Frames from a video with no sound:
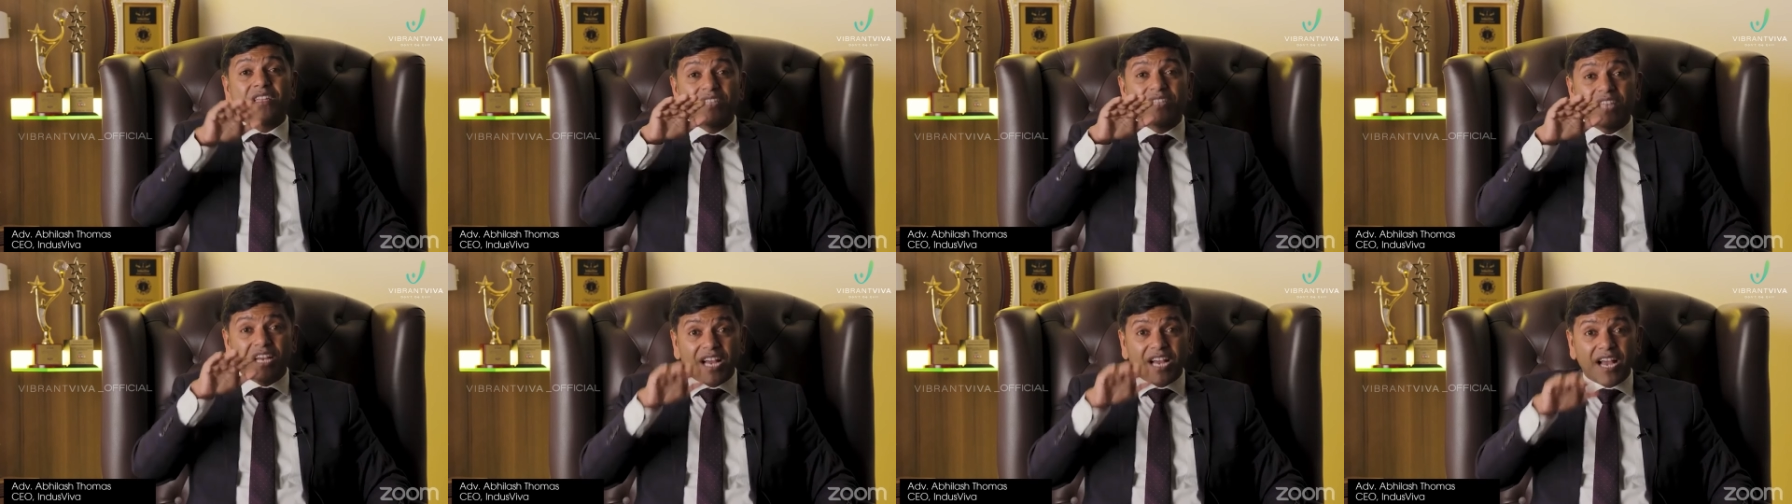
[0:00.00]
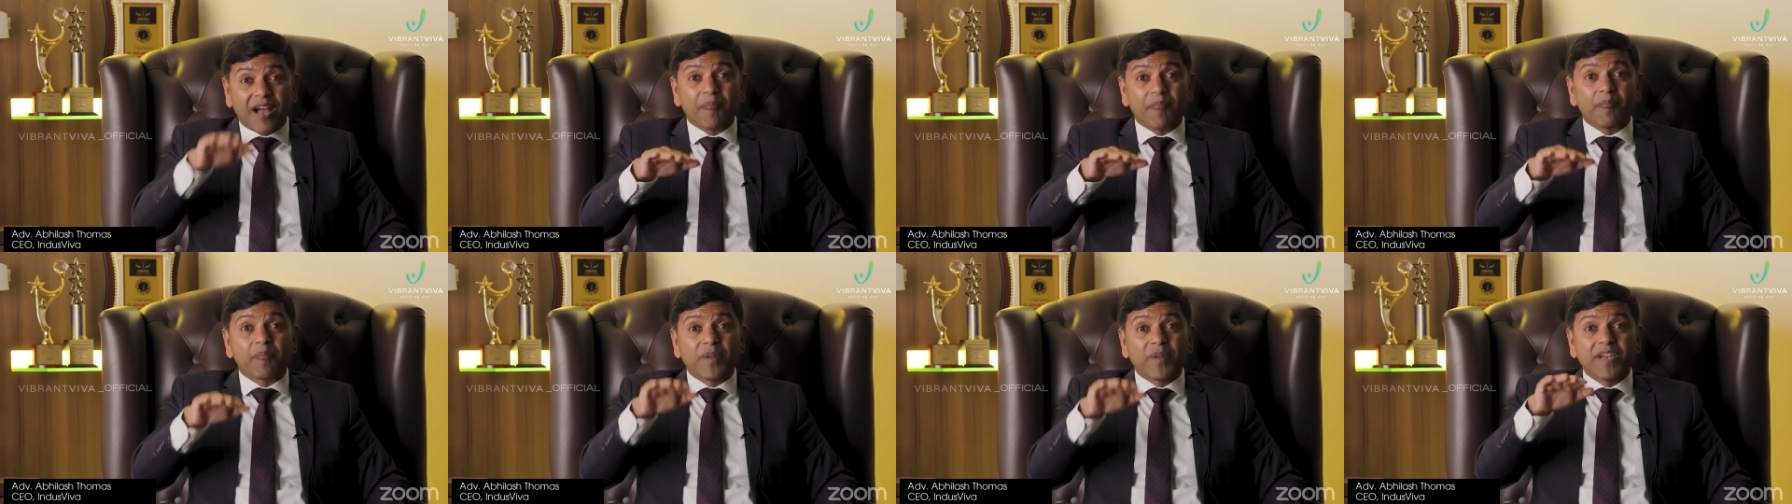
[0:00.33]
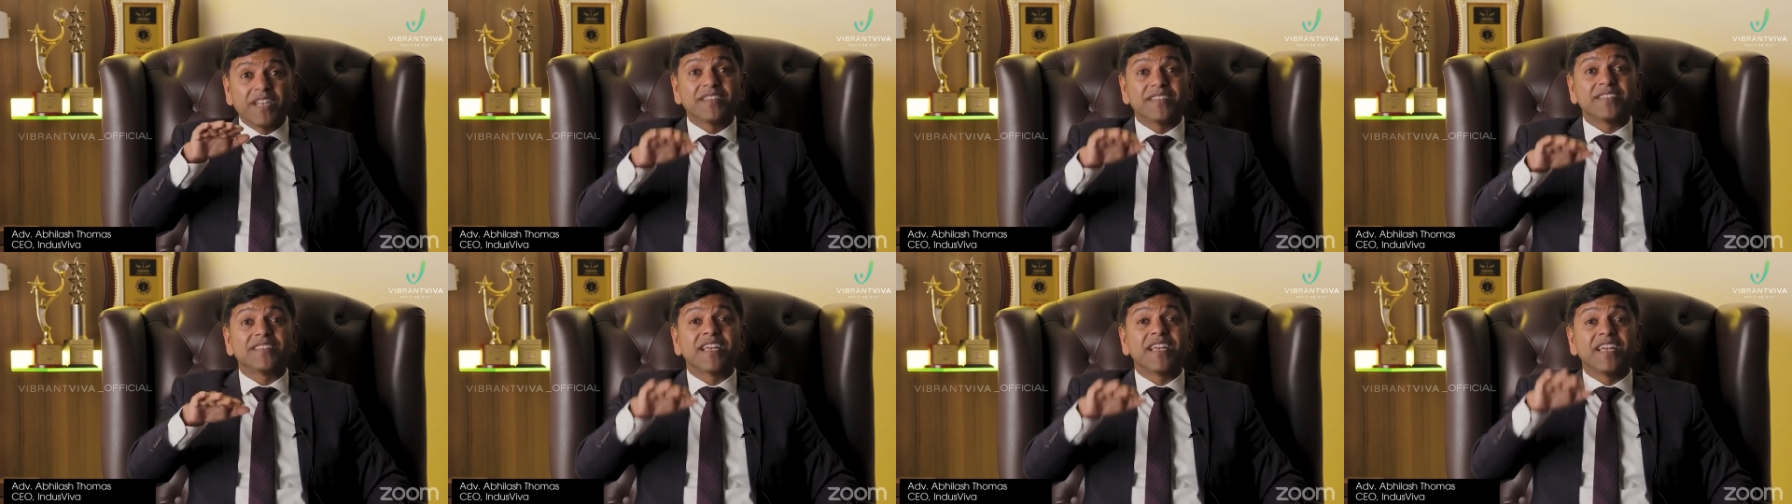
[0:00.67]
the
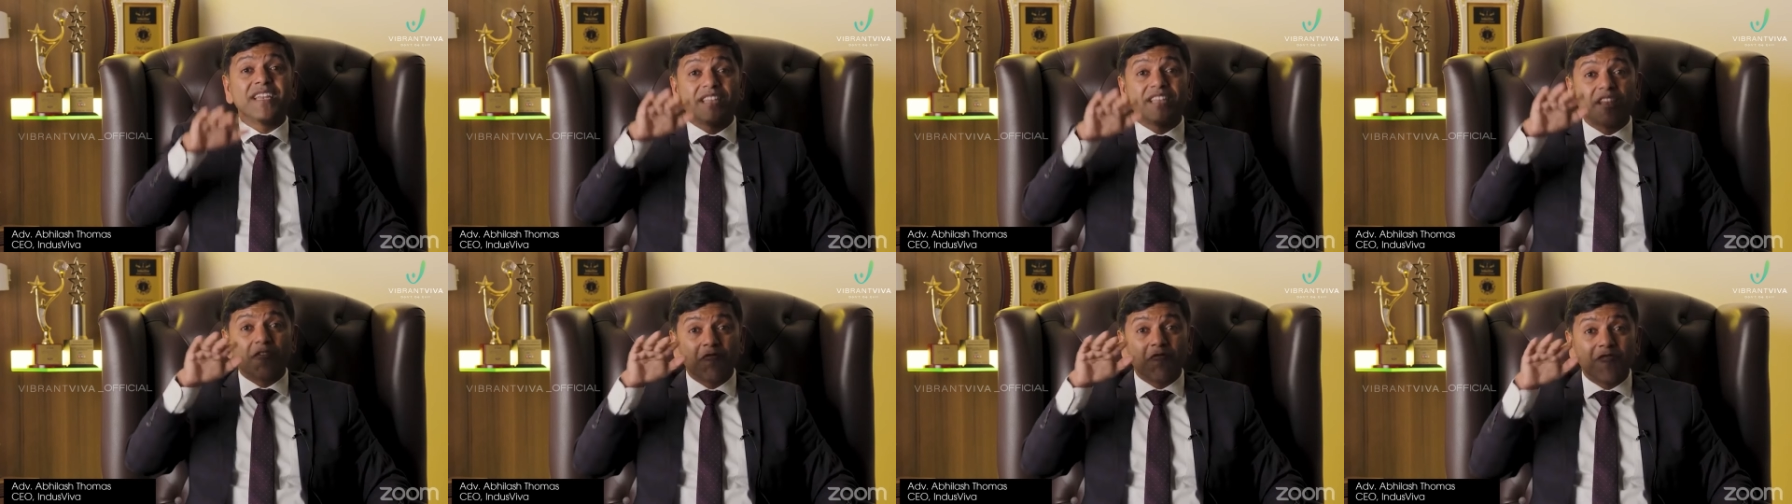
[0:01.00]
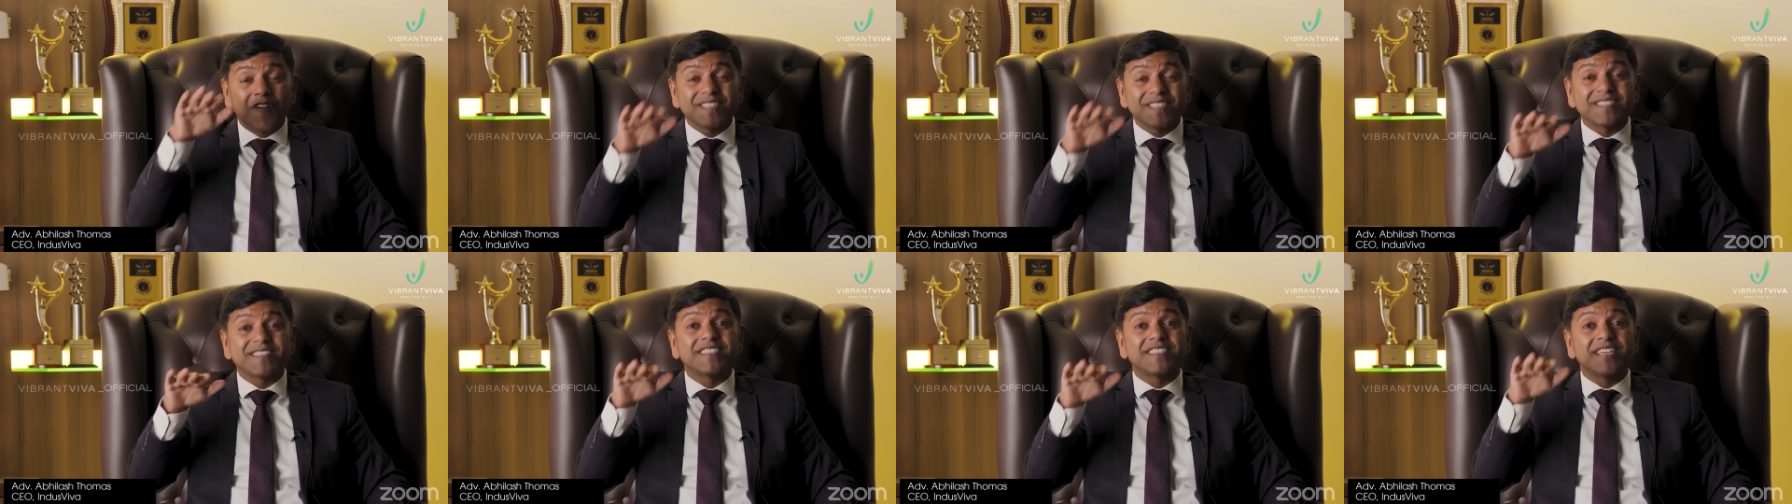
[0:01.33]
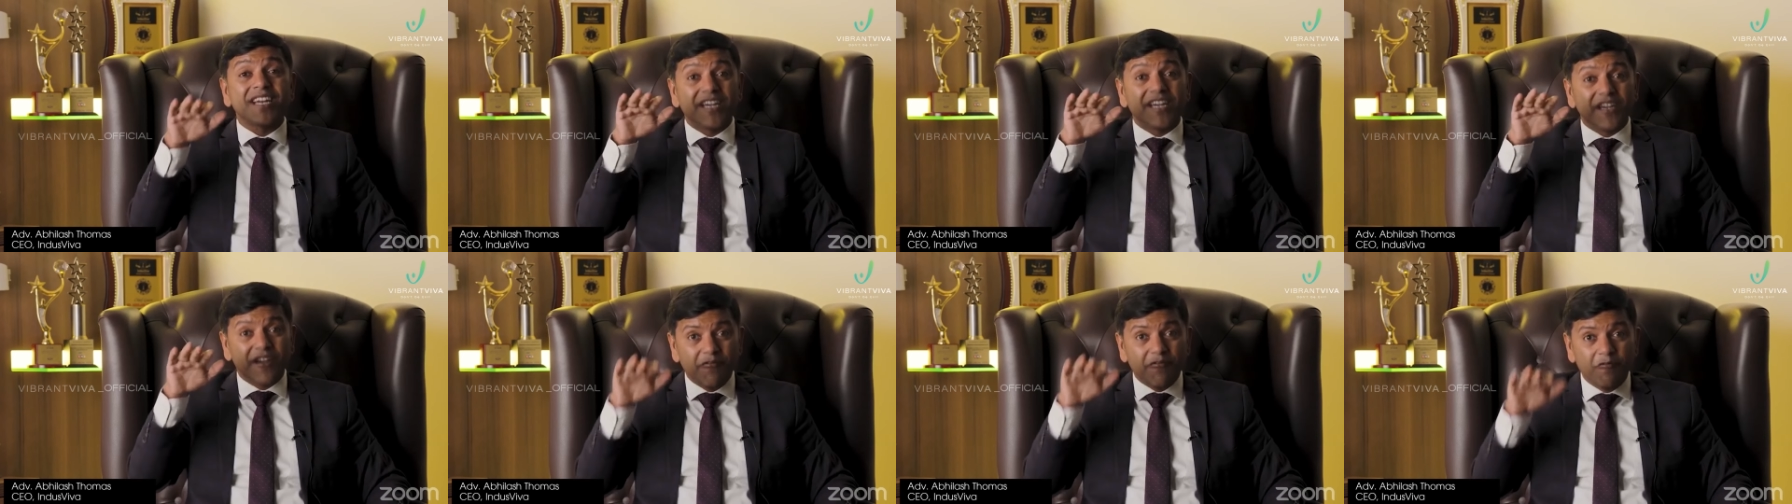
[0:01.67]
companies in the
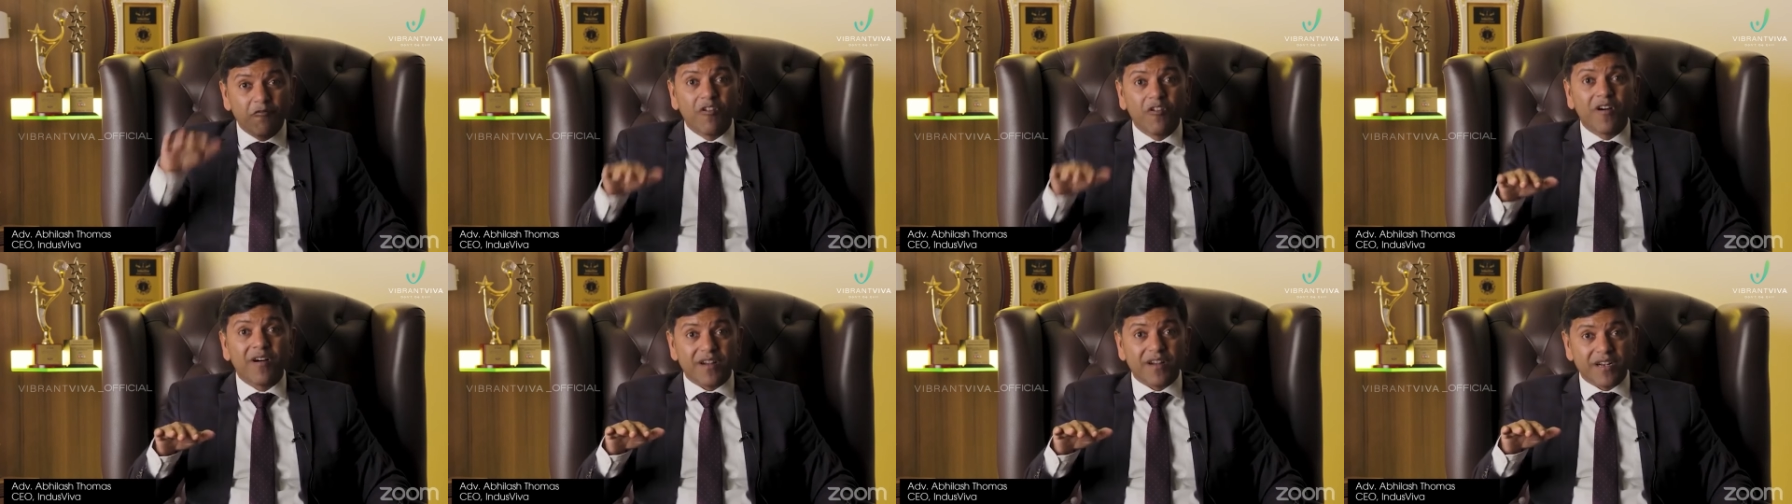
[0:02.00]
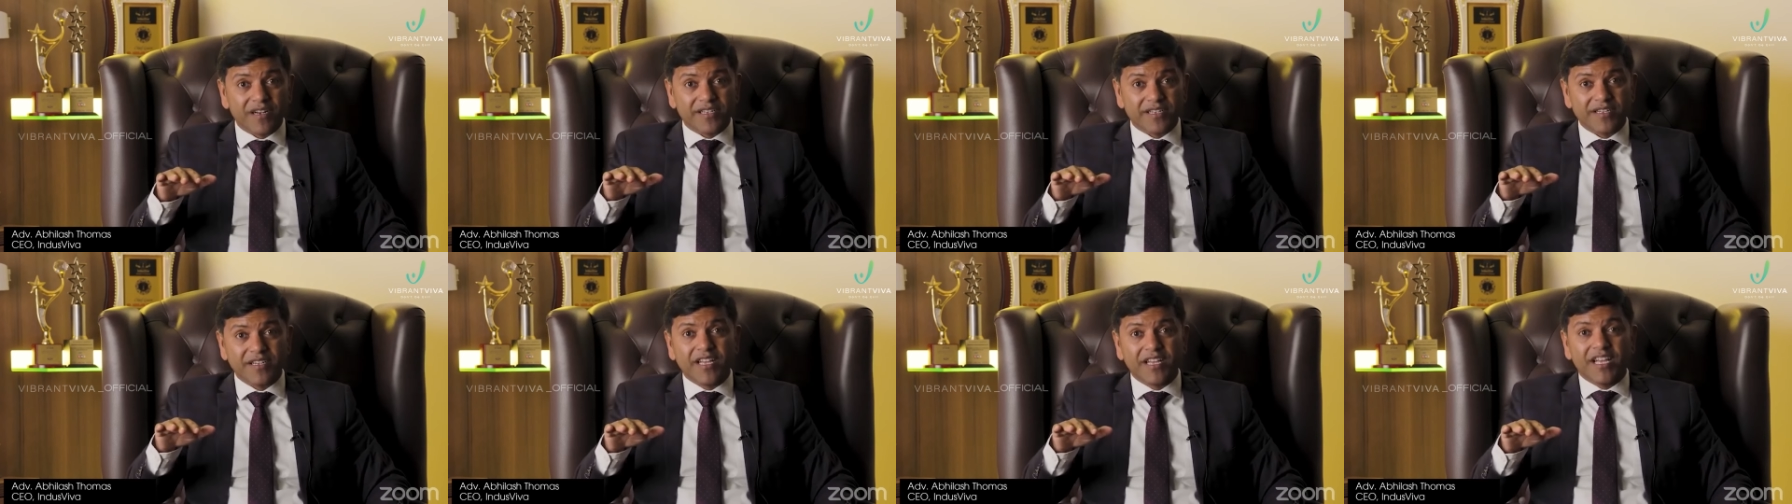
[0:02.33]
Western world.